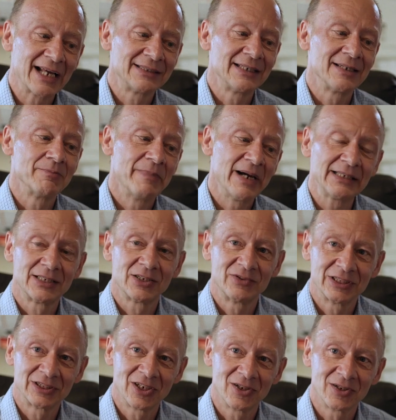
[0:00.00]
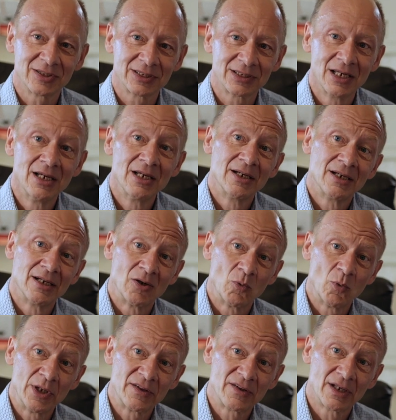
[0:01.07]
getting better results
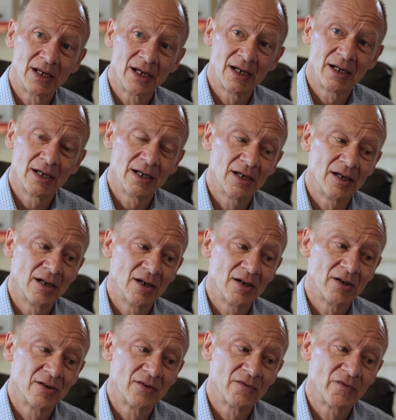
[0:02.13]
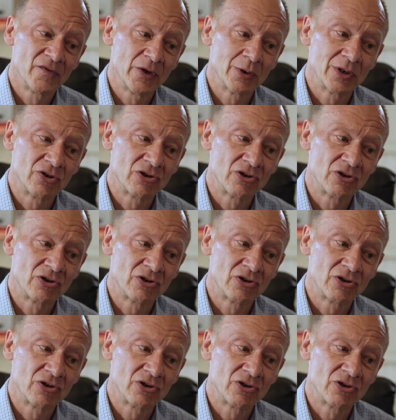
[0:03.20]
with uh, fewer